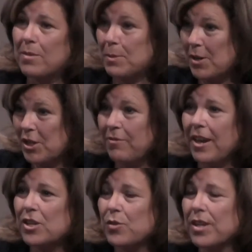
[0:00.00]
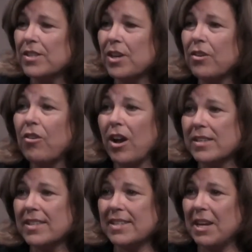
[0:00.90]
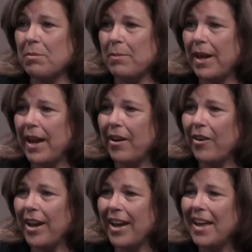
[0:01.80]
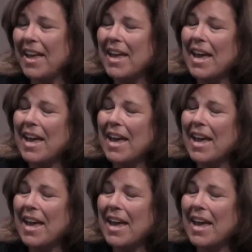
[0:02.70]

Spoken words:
especially veterans across the Tampa Bay area.